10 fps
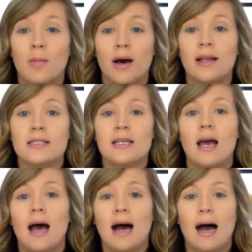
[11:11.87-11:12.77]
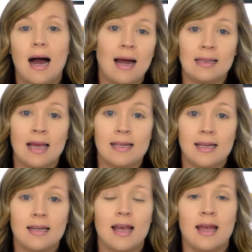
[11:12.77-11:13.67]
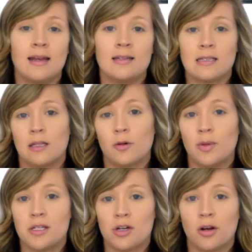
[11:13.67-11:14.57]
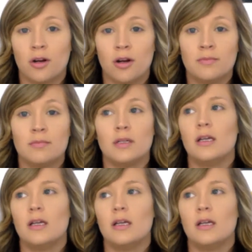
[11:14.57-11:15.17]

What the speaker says: but I like it, and it's a little bit darker.